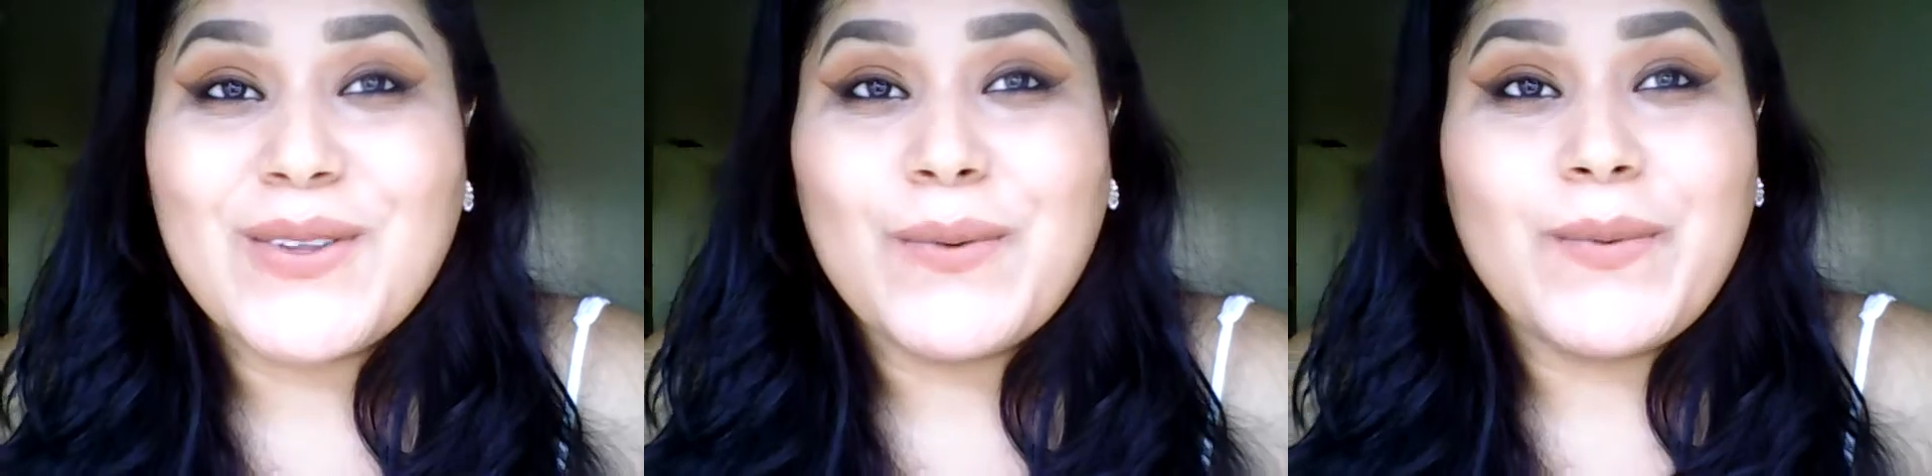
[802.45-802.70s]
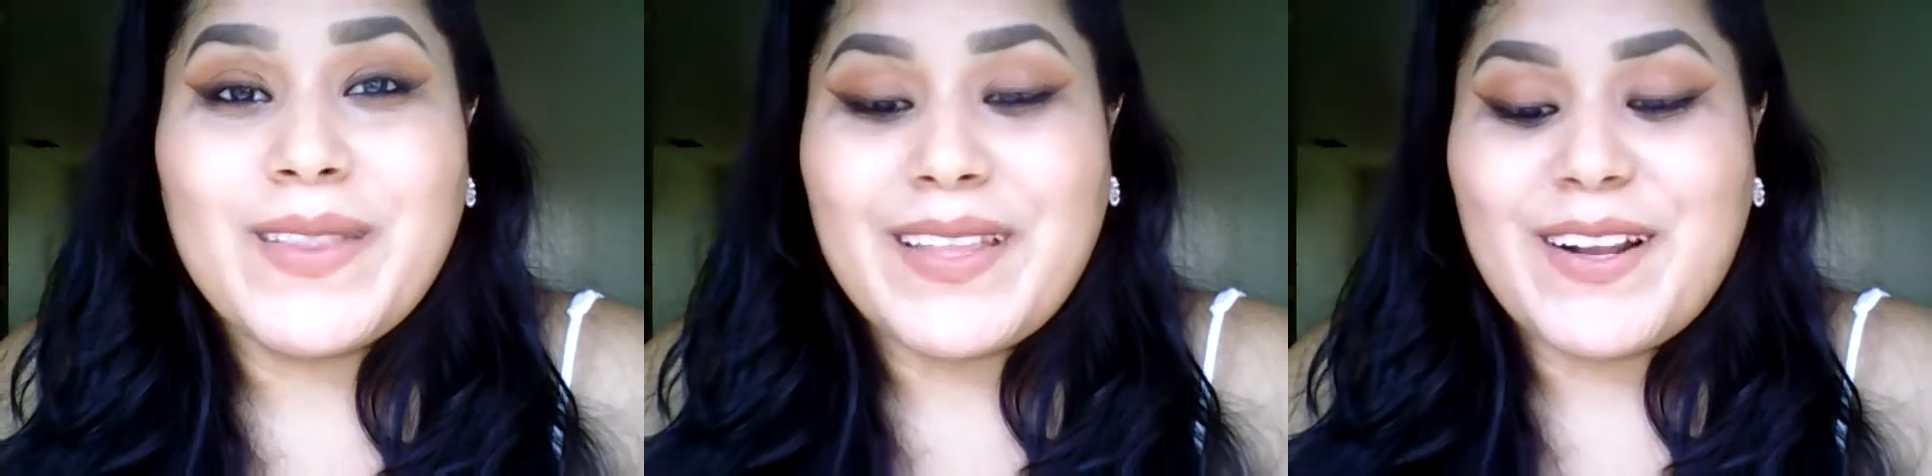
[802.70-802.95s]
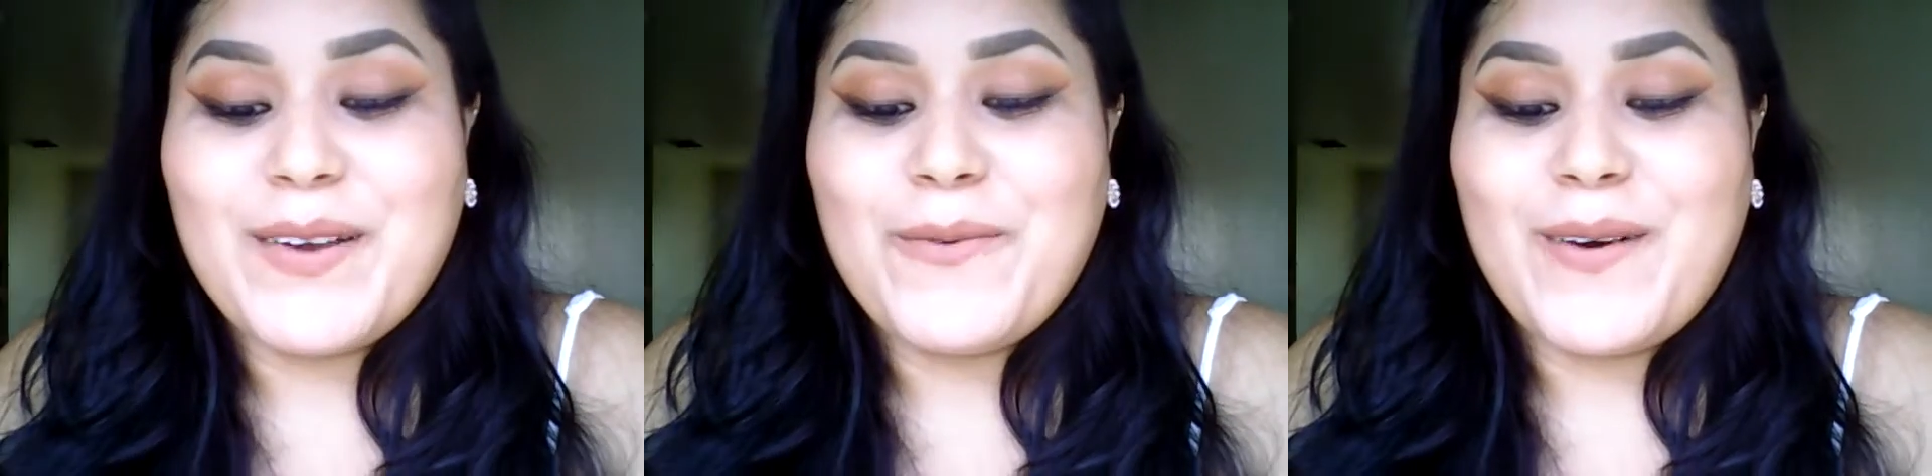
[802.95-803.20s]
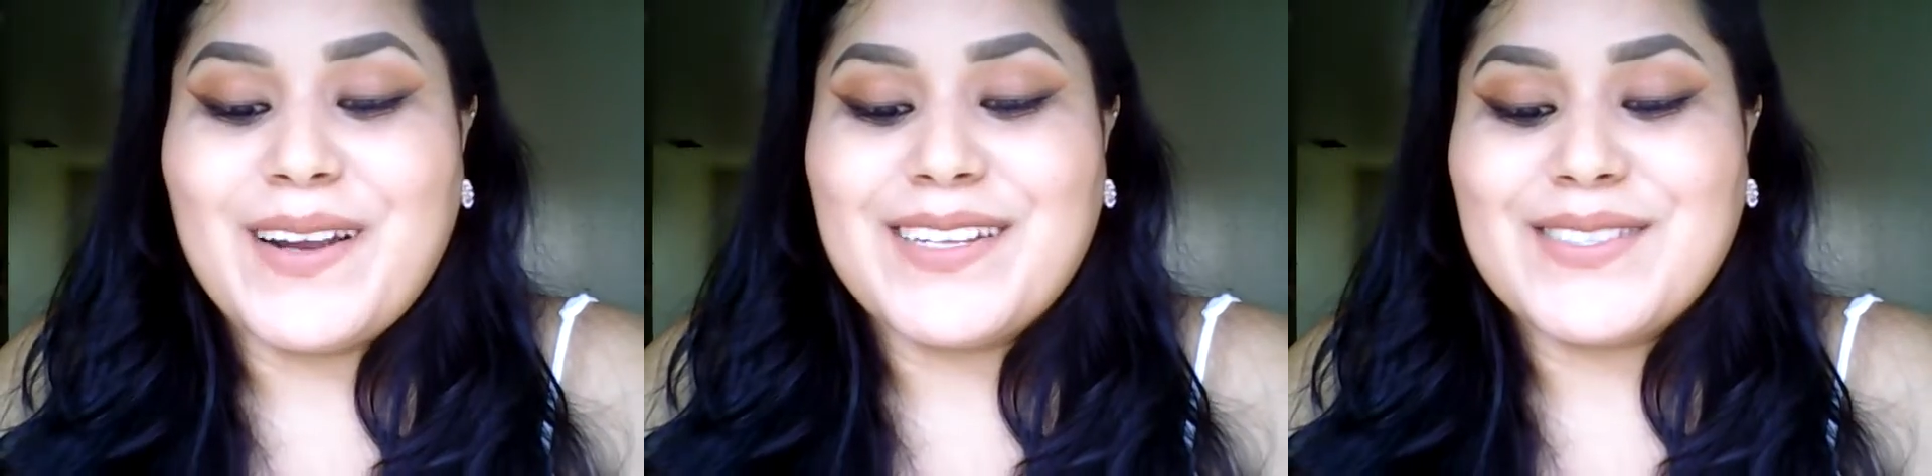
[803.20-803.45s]
the one that I
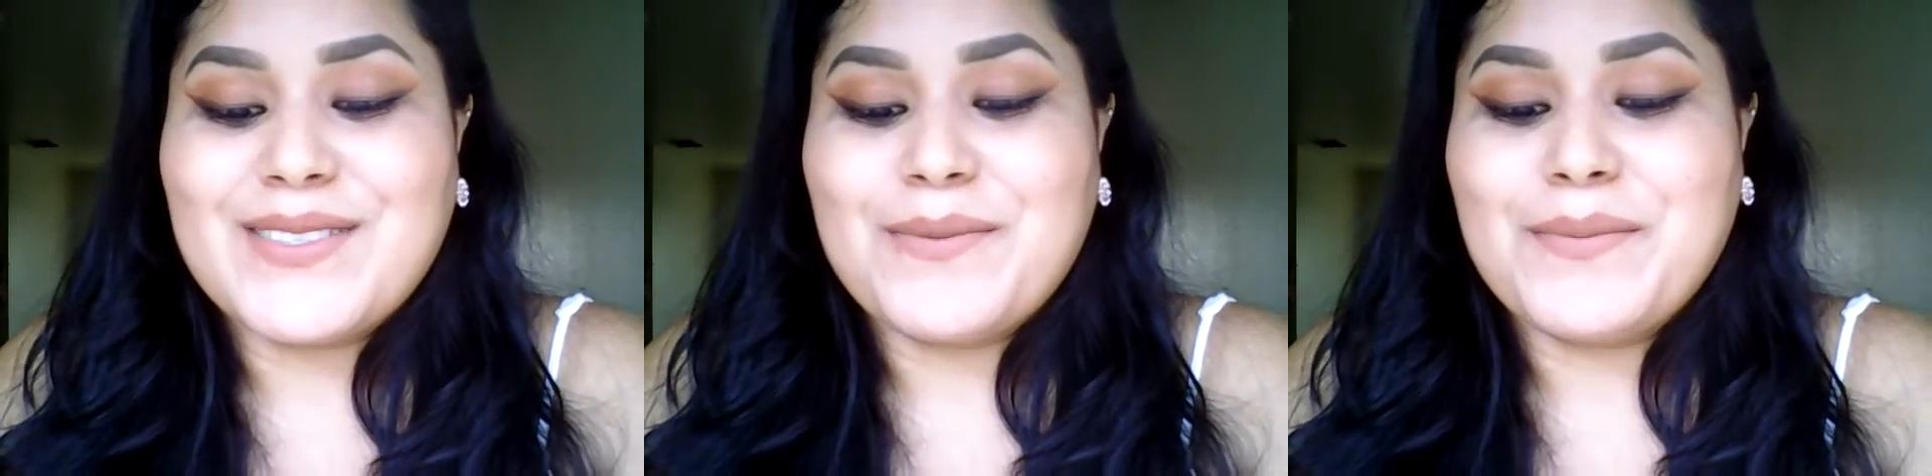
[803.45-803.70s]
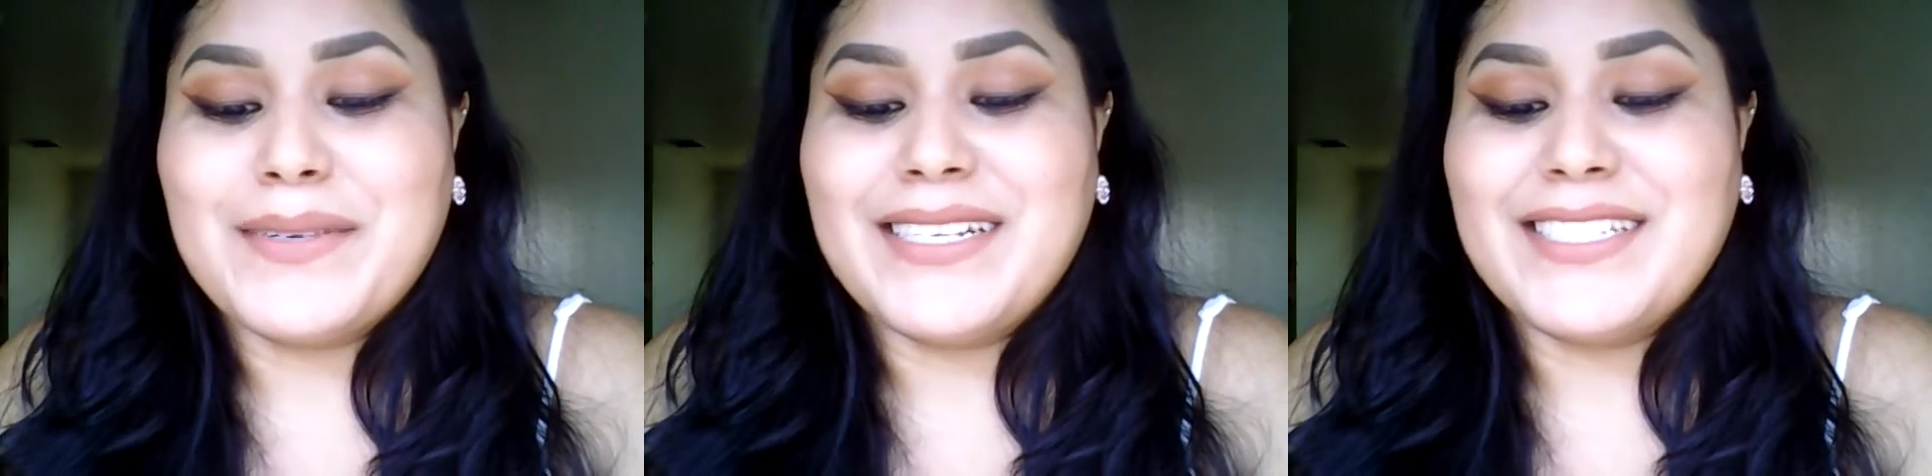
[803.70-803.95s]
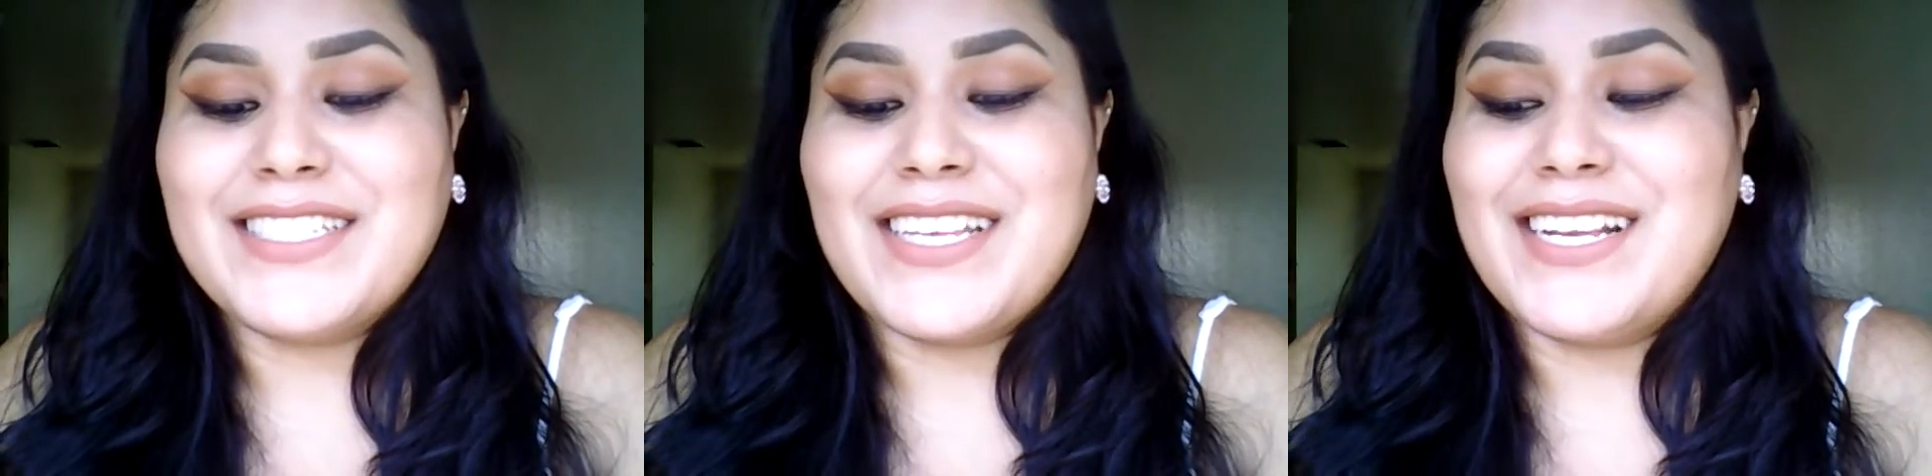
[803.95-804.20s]
wanted so much,